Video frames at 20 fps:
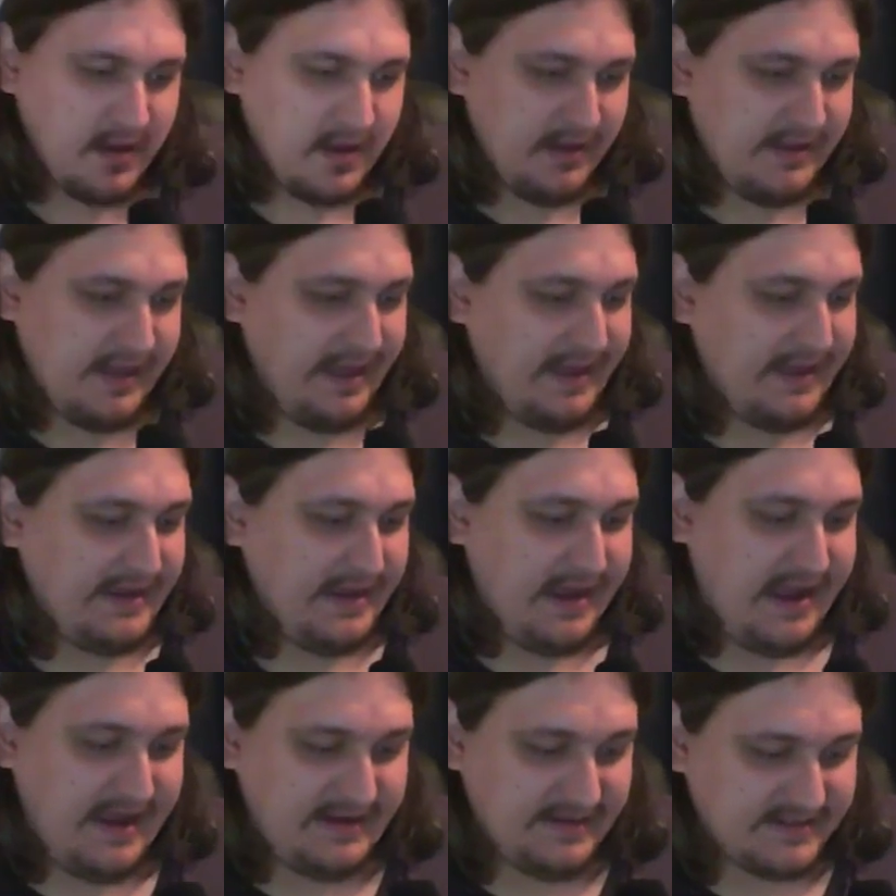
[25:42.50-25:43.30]
Yeah,
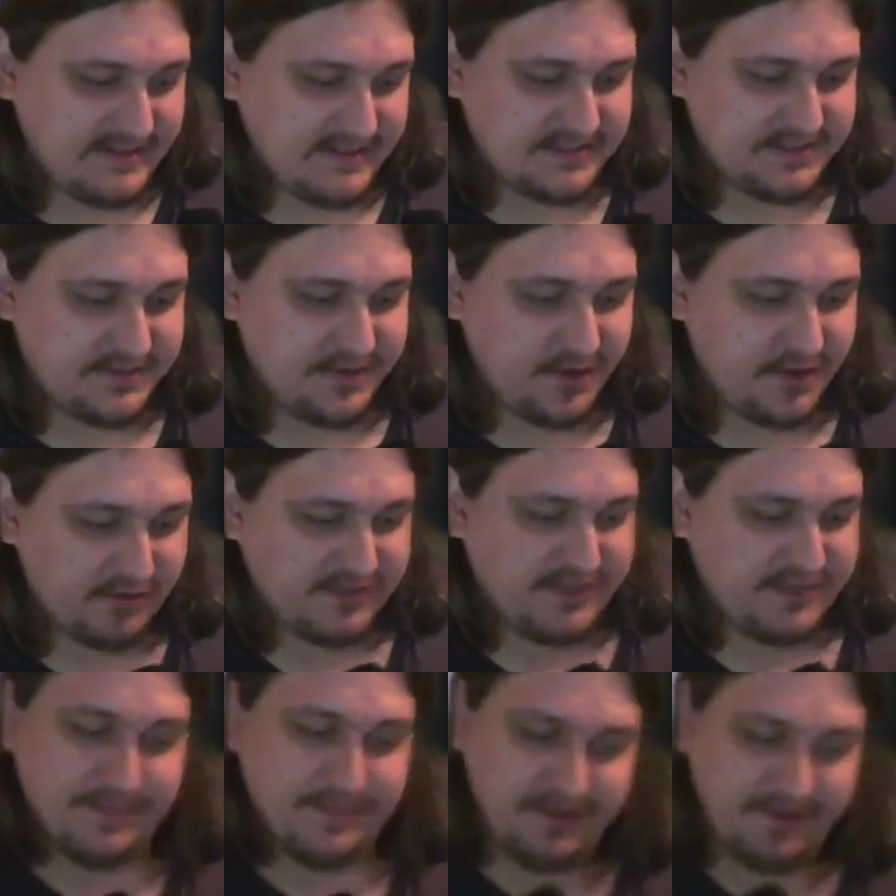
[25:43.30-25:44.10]
he, he does
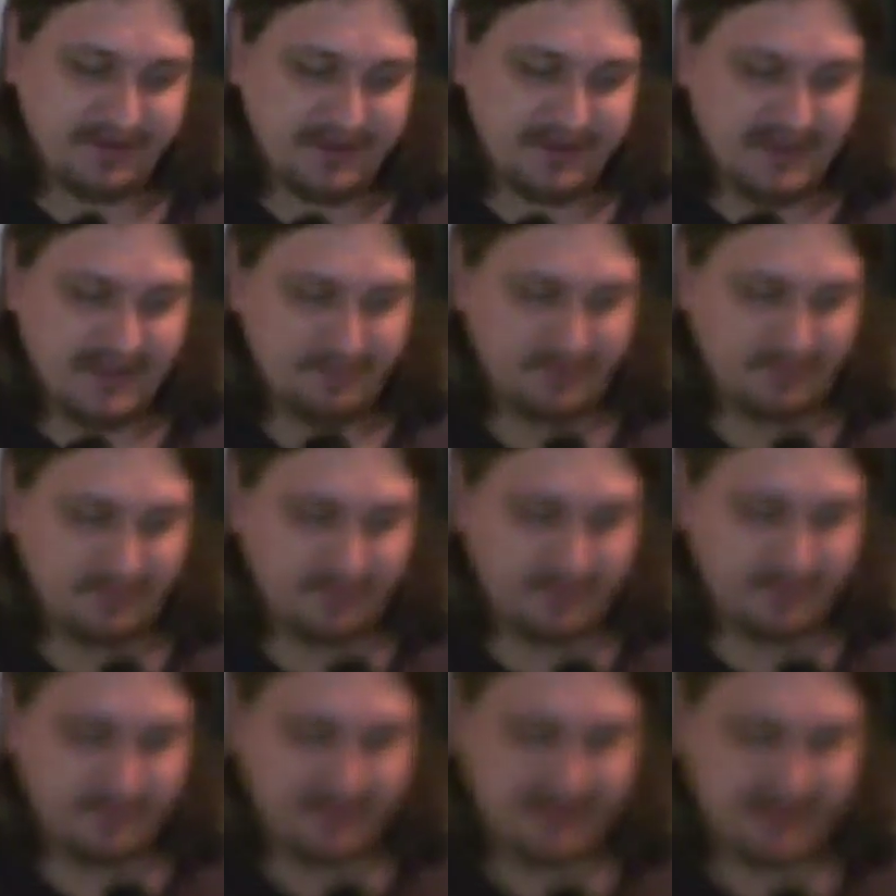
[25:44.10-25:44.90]
not communicate
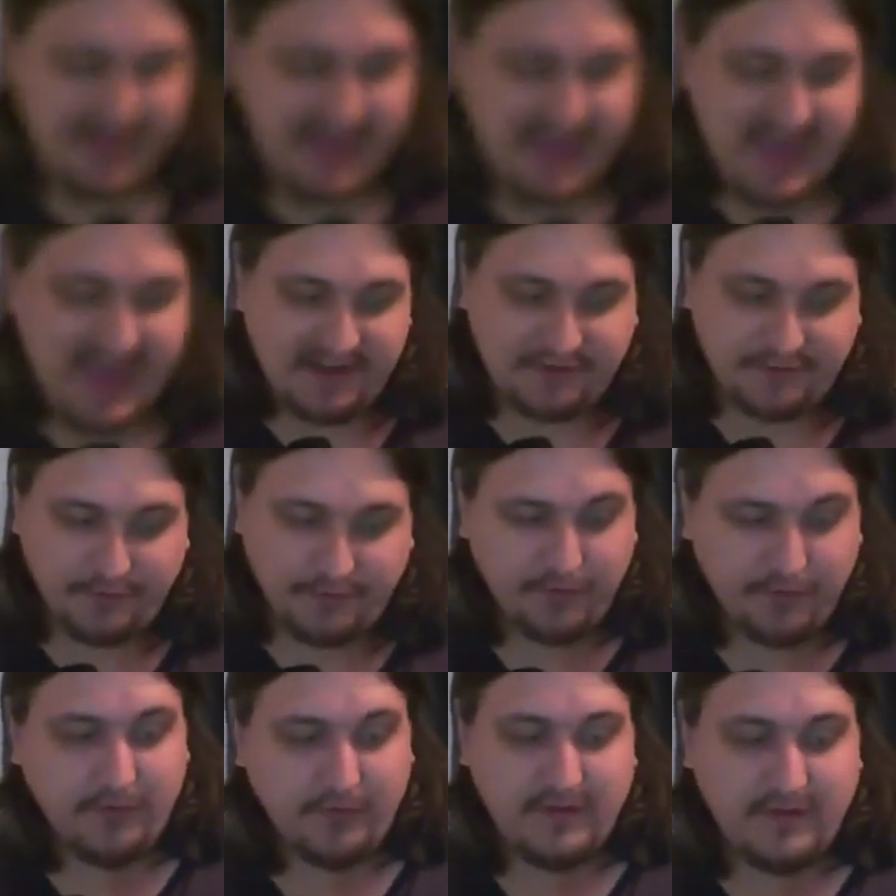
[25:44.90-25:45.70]
with me at
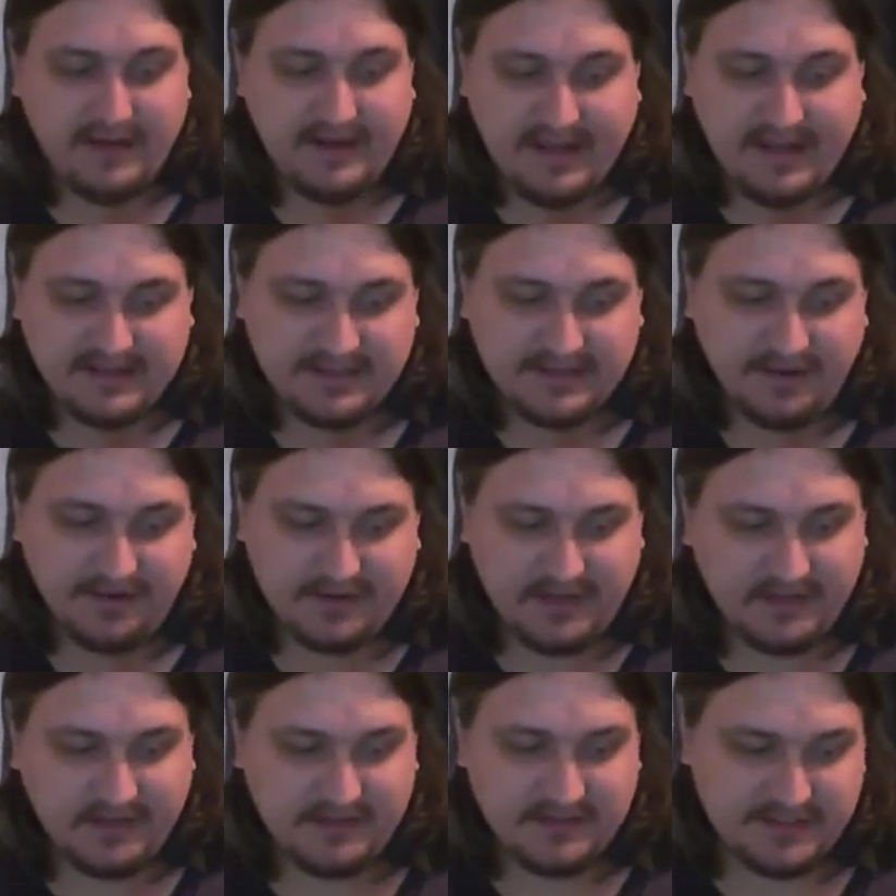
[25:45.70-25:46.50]
all and has
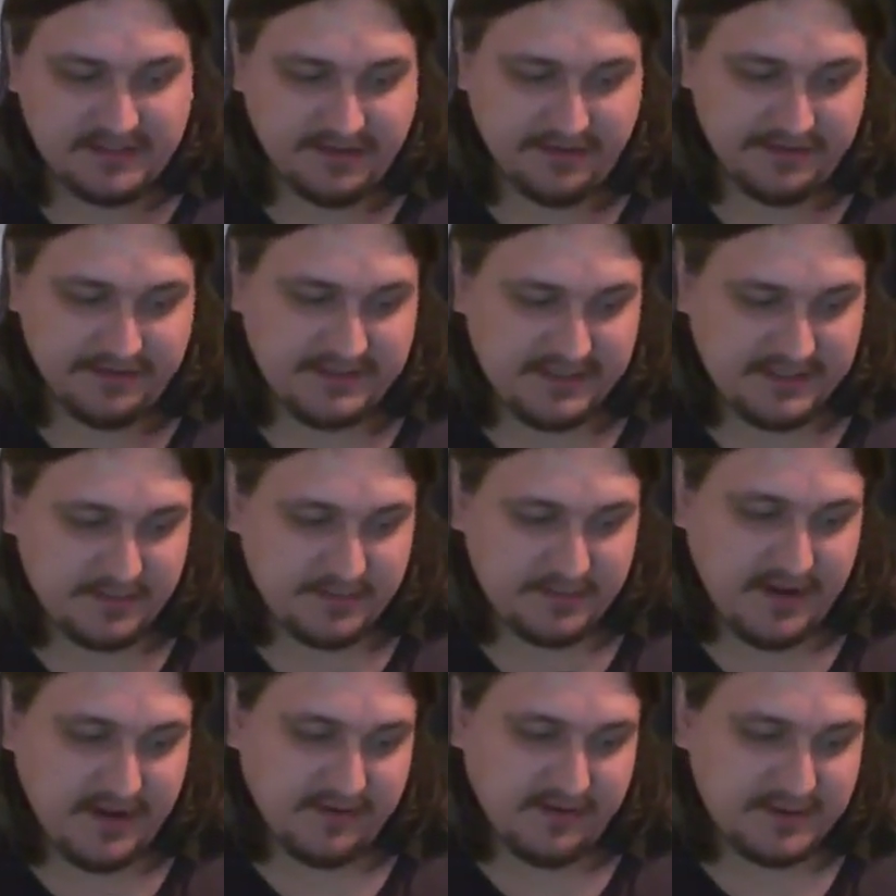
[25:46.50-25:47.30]
not done so
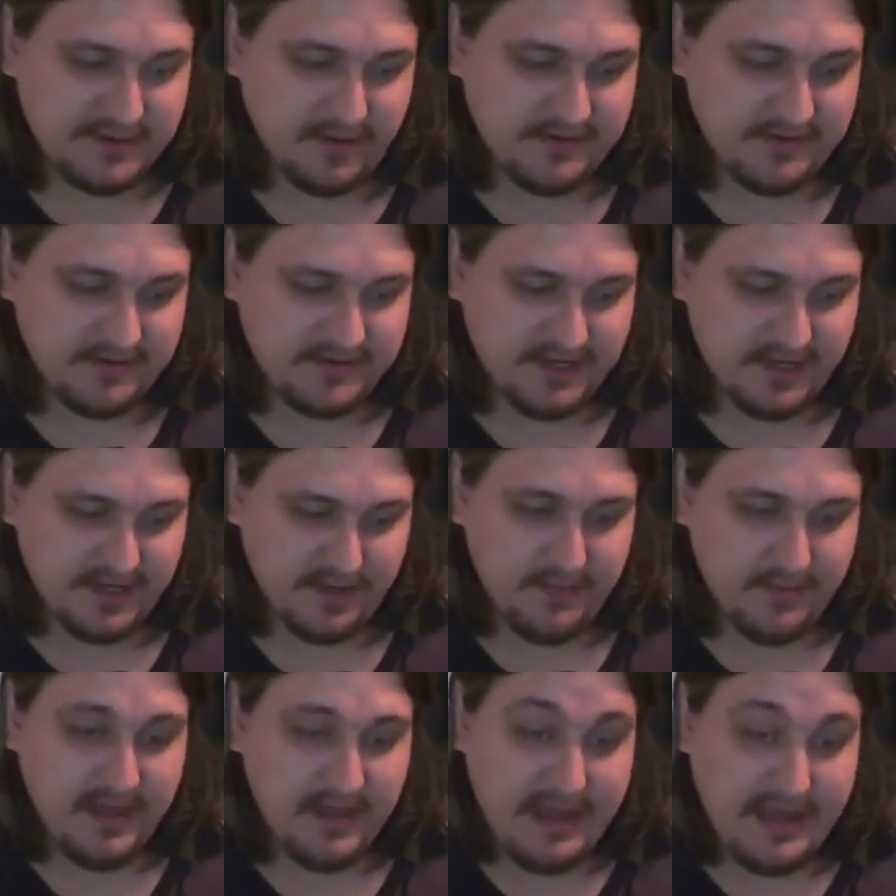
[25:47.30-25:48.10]
since my response to
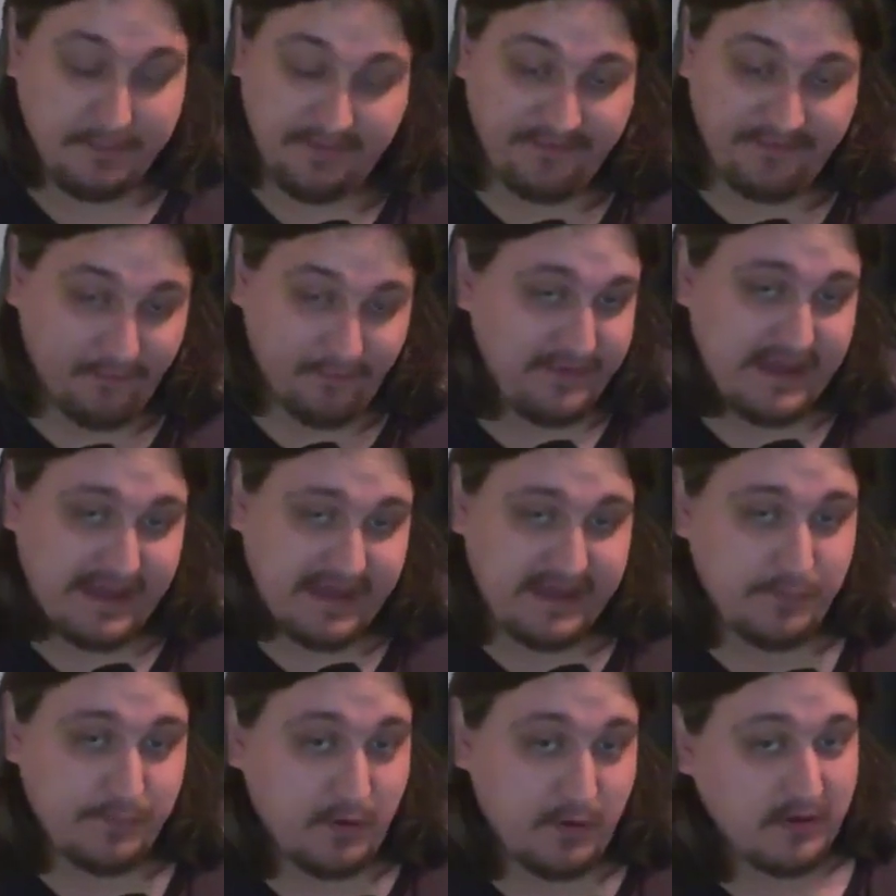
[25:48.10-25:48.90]
him. And before
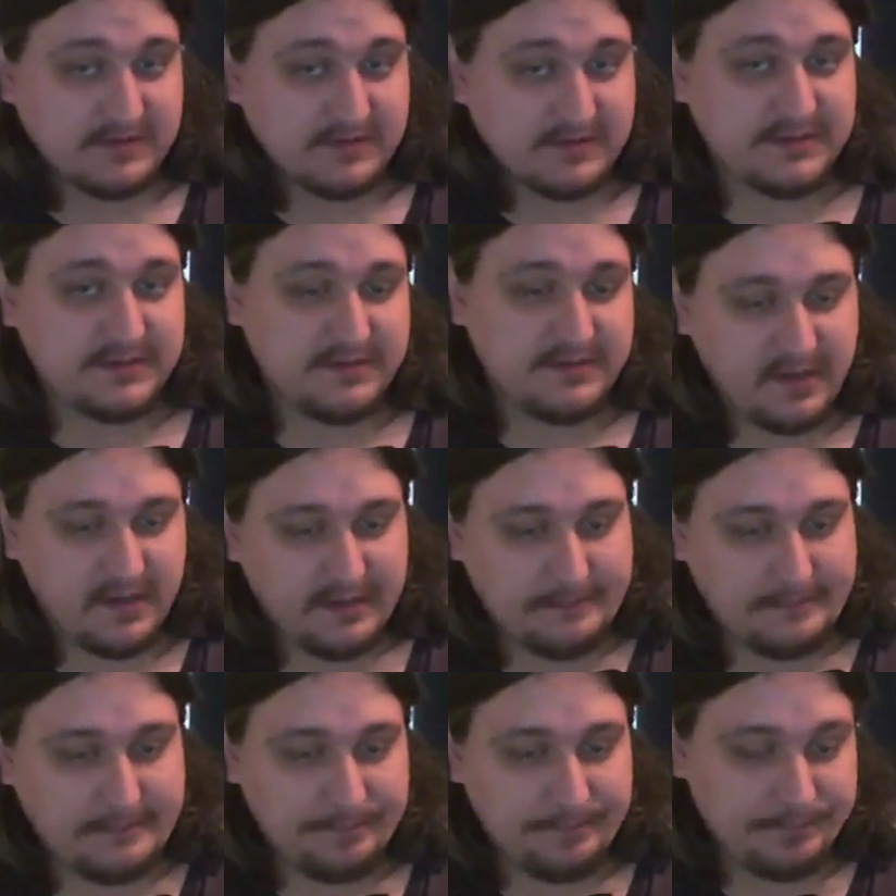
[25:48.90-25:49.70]
that, he was,
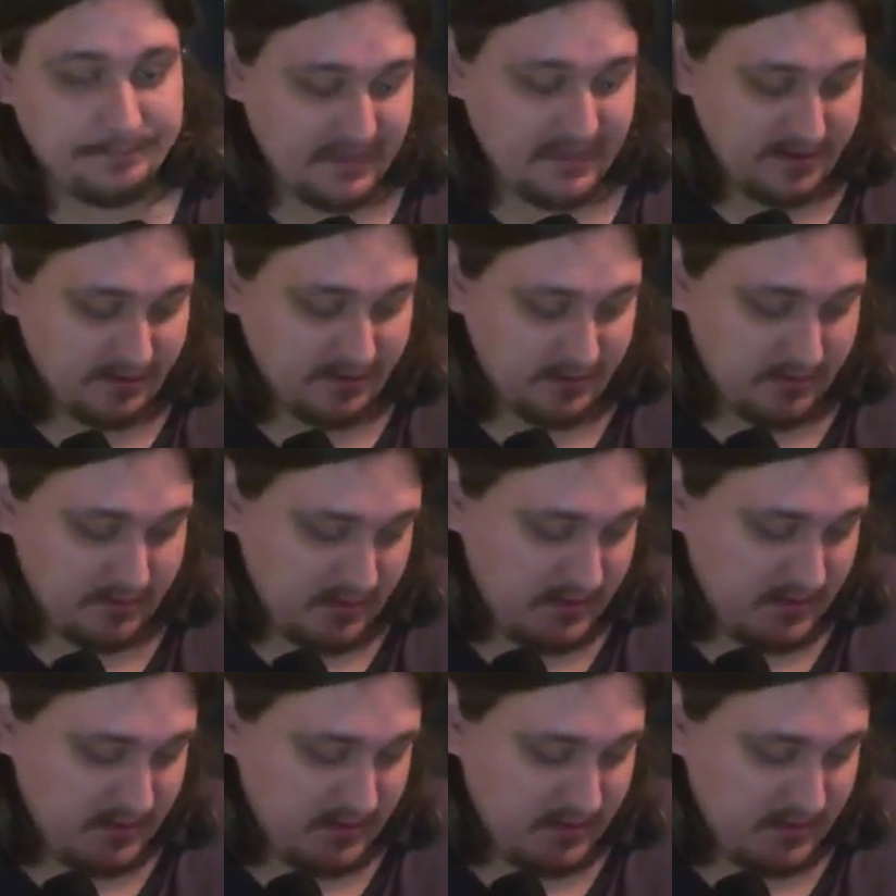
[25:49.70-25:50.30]
um, you know.